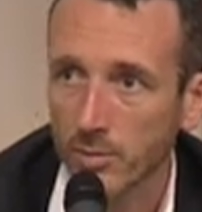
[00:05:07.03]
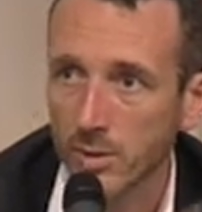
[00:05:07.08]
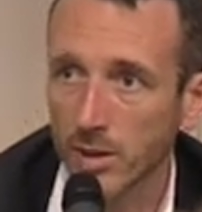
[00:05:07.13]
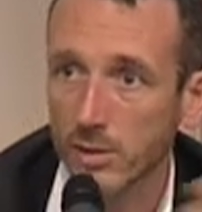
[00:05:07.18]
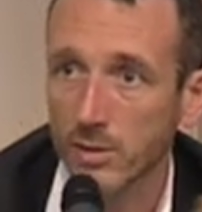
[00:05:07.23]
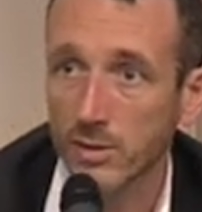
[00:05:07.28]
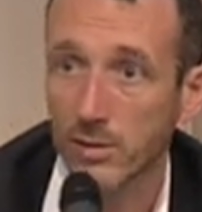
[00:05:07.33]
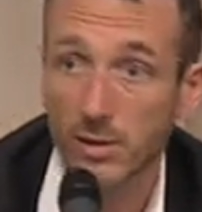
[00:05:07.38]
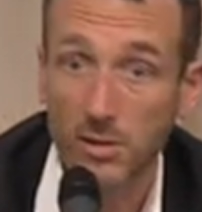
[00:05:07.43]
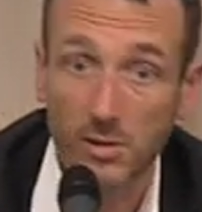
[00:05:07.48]

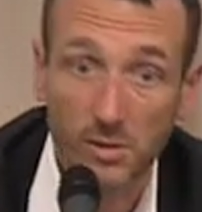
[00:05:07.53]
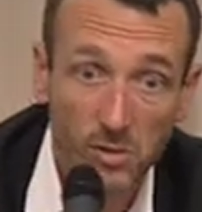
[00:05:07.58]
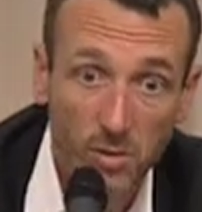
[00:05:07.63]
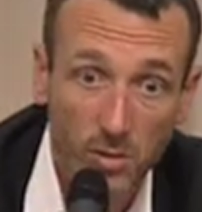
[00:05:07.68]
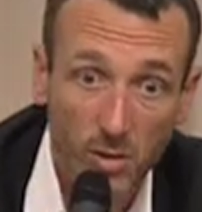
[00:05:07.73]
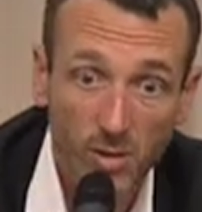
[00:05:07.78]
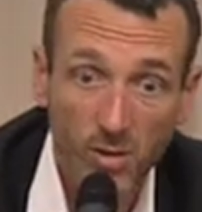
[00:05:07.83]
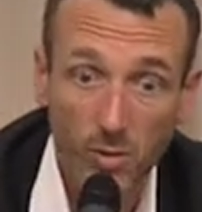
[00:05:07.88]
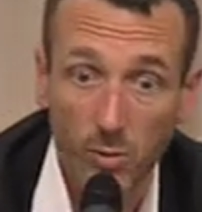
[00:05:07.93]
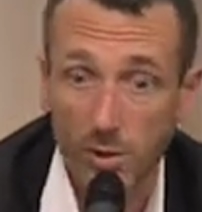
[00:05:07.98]
because you
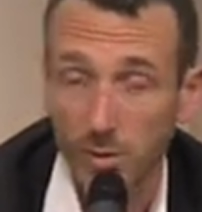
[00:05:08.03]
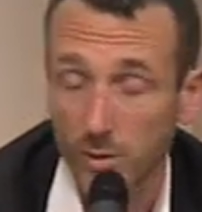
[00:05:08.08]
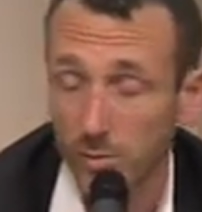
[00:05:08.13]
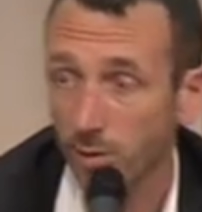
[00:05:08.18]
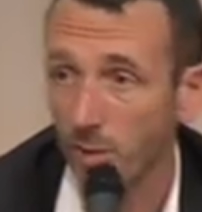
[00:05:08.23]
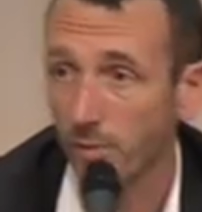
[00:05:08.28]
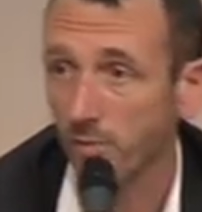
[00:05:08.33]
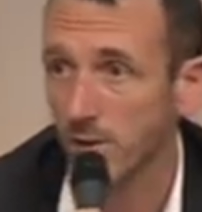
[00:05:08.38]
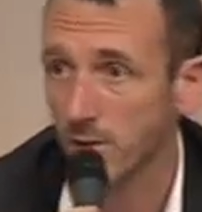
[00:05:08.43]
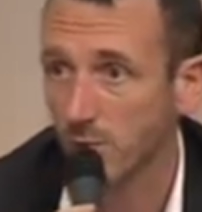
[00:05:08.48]
don't know what the
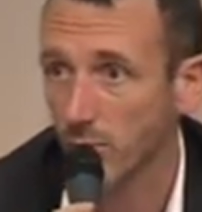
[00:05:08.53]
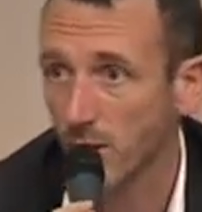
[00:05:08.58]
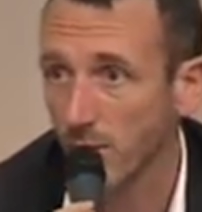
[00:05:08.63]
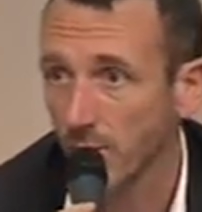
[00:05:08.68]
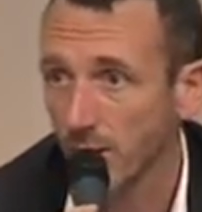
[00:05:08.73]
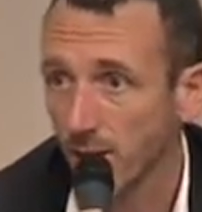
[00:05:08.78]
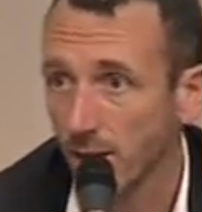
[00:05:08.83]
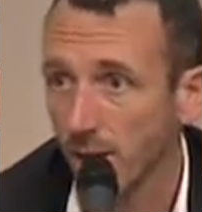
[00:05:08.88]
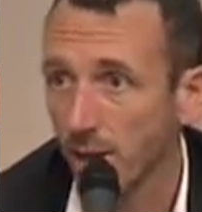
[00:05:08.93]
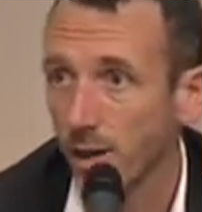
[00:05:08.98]
profits will
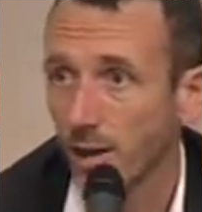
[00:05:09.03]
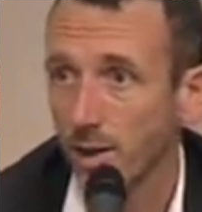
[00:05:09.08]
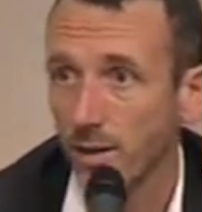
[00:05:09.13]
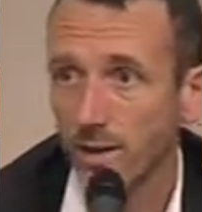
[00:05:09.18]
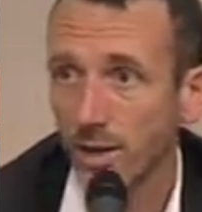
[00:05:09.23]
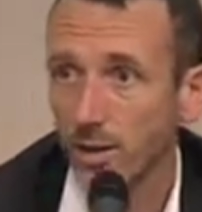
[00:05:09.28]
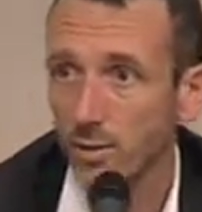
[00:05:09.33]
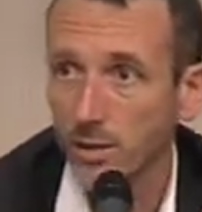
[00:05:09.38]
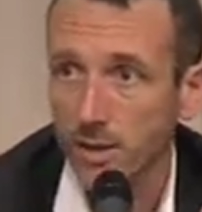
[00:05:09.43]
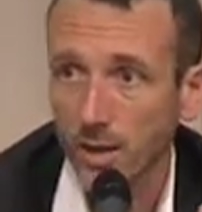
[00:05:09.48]
be,
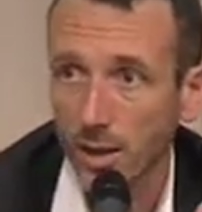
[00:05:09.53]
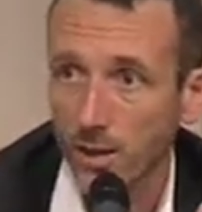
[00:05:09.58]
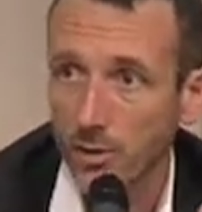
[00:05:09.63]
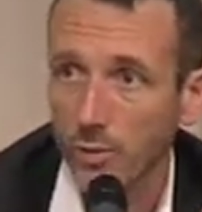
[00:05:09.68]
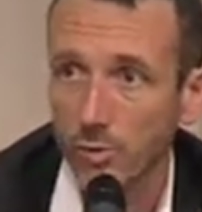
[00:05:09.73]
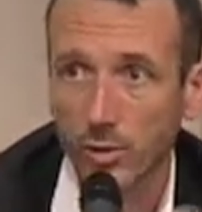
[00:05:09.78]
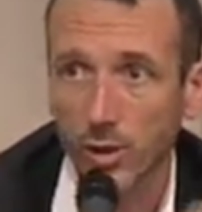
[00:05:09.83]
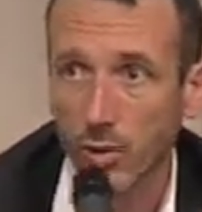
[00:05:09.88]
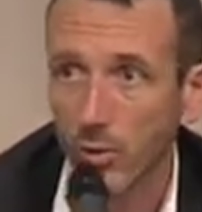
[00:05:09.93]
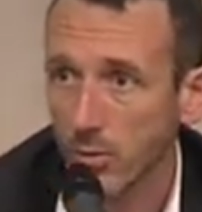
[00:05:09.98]
they could tell
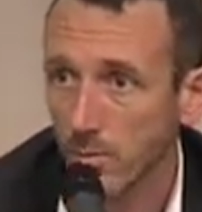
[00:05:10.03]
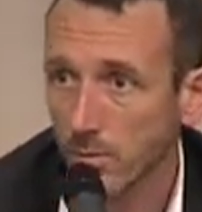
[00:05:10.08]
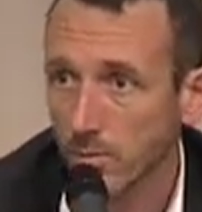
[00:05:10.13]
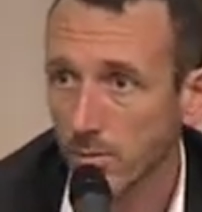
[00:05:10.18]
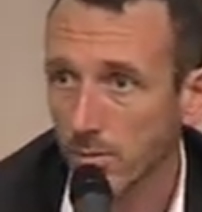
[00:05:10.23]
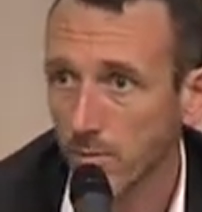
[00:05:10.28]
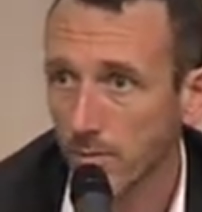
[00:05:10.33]
you no.